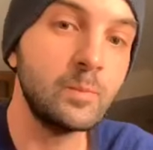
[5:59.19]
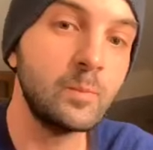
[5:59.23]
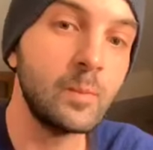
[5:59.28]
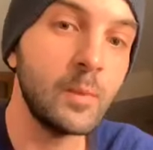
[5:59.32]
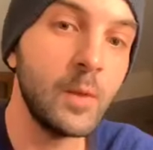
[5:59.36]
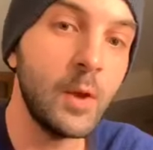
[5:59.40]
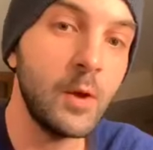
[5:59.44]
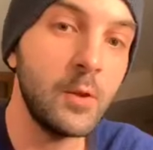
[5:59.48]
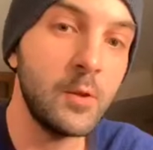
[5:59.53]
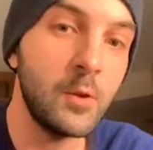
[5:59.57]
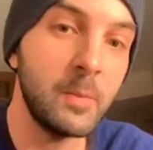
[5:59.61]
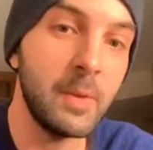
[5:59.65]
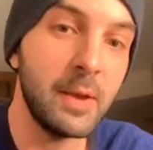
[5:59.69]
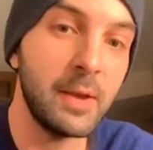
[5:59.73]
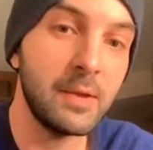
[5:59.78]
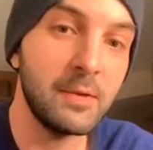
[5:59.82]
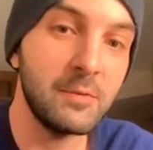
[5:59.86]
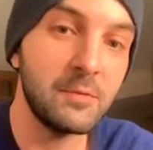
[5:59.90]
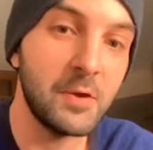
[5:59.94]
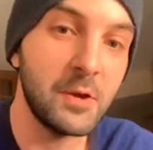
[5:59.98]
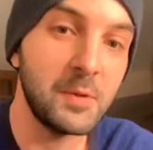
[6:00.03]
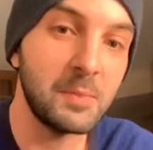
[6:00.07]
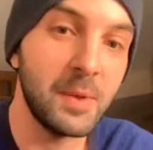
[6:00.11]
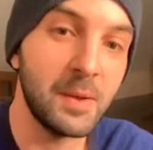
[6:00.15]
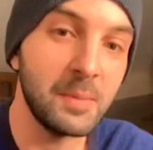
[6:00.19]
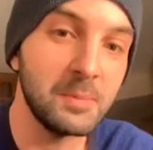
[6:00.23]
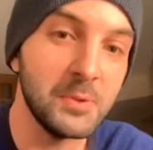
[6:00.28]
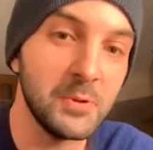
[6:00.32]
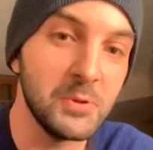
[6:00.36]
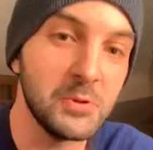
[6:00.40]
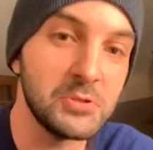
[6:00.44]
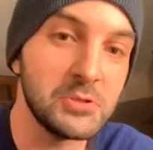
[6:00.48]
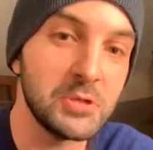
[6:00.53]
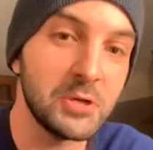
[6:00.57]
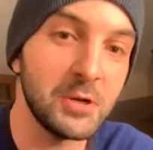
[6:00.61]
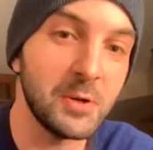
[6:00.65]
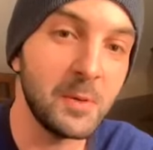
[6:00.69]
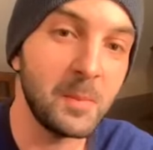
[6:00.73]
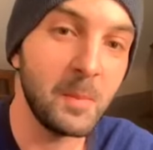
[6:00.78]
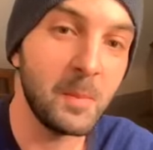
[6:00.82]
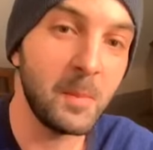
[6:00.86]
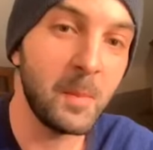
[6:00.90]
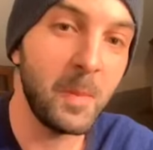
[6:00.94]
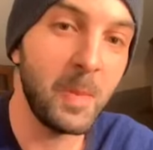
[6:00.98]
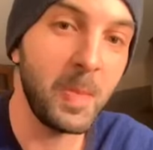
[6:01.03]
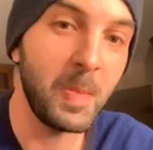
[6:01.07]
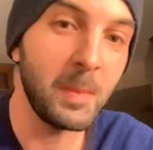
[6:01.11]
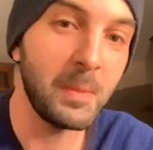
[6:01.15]
They're making fun of my blue shirt,
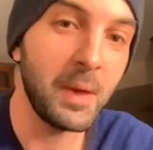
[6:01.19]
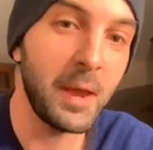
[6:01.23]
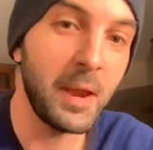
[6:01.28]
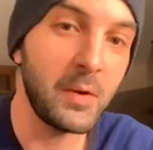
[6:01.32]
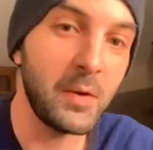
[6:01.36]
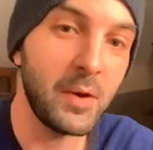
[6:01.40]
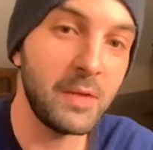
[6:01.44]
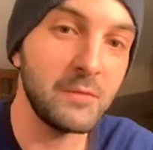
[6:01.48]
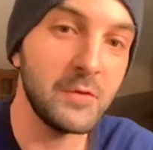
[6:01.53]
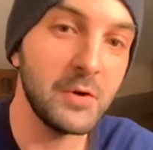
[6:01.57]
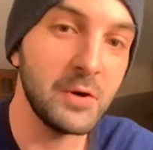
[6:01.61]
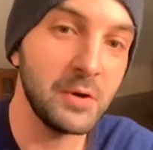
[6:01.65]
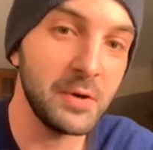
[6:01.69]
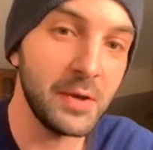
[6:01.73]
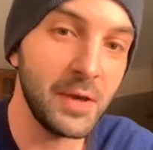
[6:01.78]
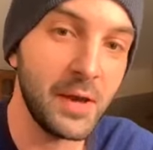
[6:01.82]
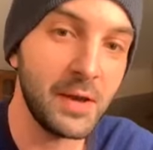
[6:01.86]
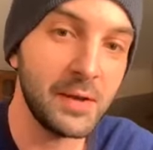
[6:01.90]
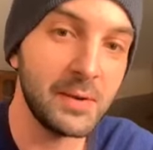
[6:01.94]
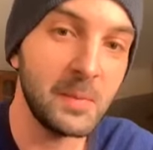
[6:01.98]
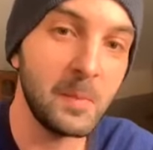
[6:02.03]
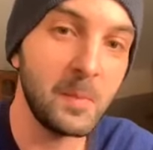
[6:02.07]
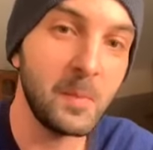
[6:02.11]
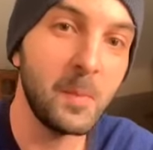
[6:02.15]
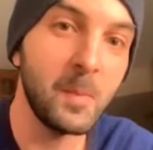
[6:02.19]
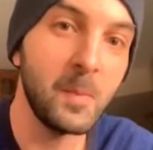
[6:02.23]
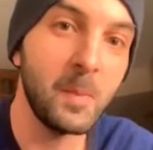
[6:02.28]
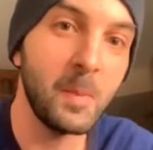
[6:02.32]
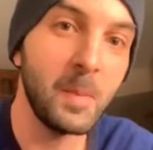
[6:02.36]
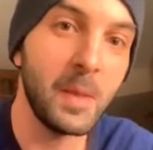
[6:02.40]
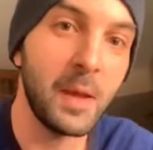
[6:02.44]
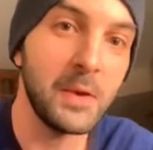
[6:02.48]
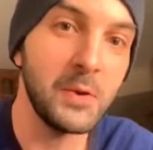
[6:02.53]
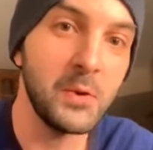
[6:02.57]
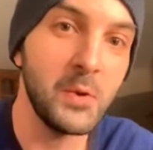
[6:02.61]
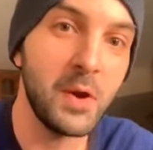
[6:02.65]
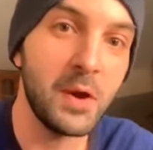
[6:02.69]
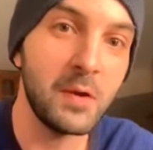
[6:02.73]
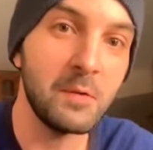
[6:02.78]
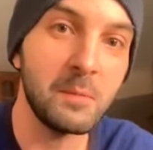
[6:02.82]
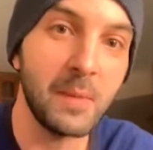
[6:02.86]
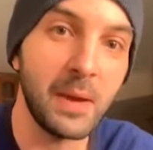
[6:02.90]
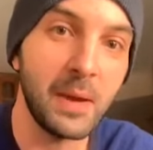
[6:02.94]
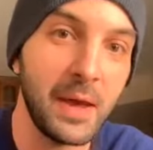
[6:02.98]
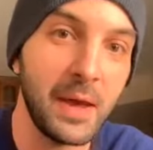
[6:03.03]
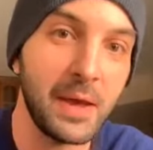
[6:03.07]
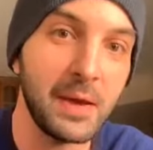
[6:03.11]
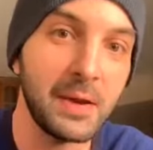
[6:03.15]
but I don't have a hoodie on. I do have my
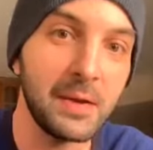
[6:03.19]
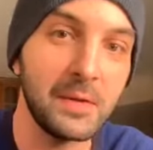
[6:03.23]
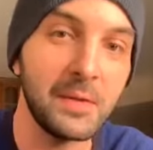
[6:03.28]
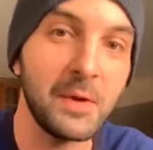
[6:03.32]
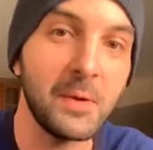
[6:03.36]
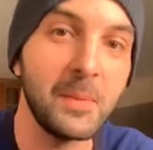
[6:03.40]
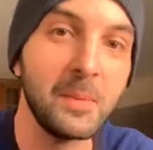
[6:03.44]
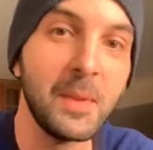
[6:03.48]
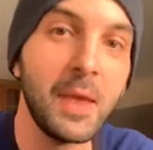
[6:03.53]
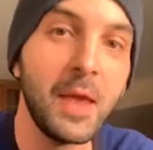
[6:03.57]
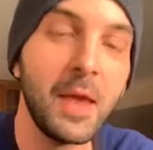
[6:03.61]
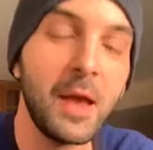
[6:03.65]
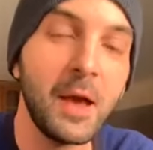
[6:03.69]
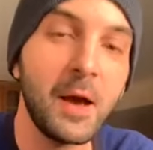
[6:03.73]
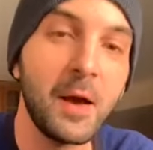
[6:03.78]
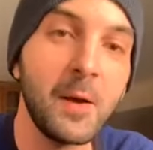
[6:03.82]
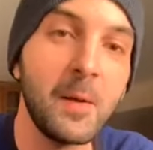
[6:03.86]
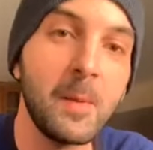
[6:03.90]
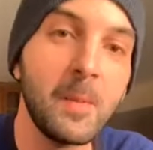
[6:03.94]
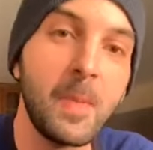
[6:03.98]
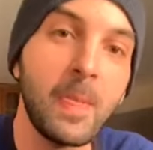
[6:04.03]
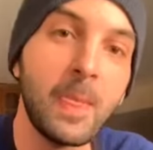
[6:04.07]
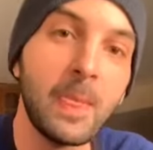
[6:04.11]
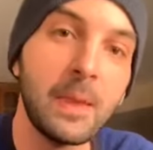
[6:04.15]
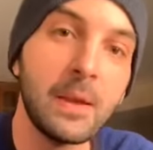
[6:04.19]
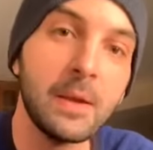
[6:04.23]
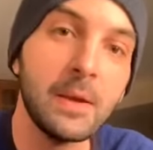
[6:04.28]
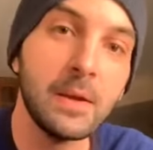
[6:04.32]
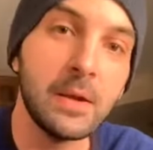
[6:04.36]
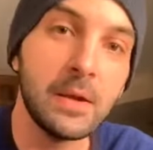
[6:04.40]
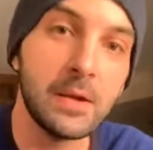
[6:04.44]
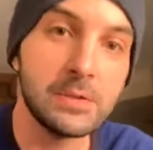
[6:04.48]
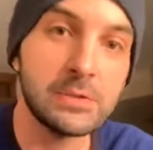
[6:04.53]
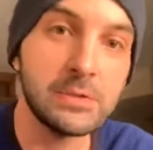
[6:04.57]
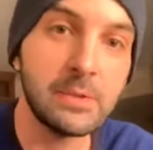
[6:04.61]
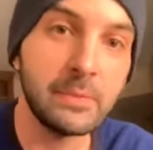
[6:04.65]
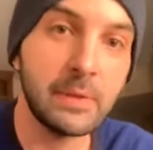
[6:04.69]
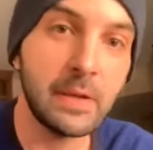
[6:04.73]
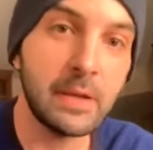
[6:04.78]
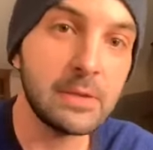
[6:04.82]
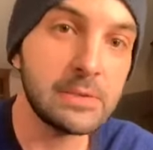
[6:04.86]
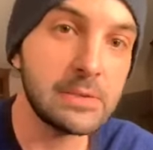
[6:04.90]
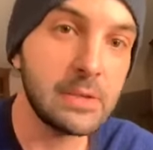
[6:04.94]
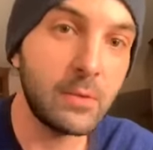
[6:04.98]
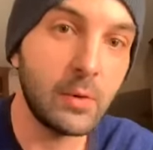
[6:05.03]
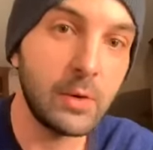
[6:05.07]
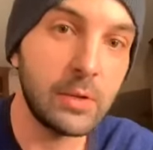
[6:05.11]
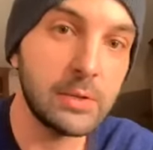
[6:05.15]
on though. Here's something else I
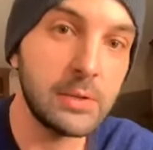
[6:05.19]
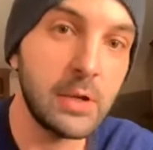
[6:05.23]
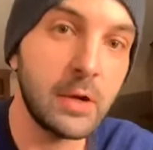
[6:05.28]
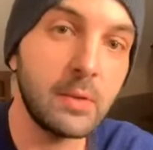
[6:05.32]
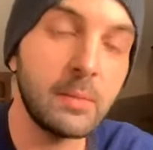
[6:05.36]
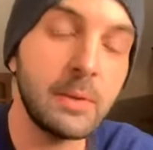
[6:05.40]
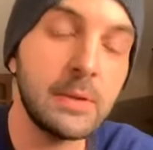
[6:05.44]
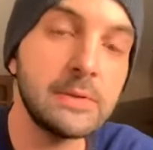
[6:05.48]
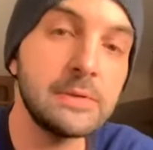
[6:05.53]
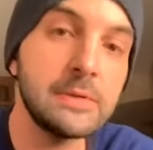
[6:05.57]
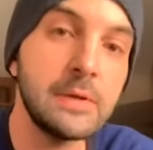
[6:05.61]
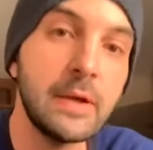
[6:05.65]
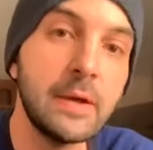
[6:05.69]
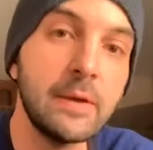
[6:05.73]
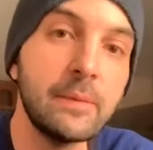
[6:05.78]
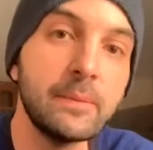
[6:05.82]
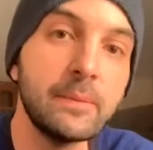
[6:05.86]
want to talk about today.